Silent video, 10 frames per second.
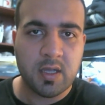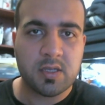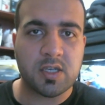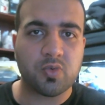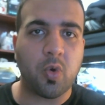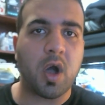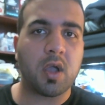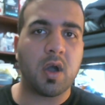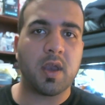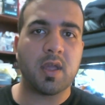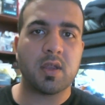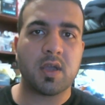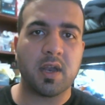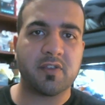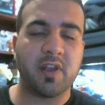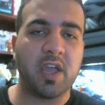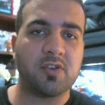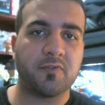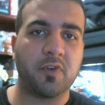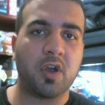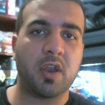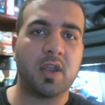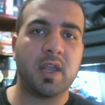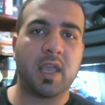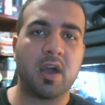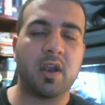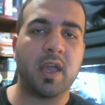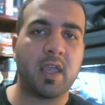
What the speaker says: just walk on it, kind of slide your foot on it, like kind of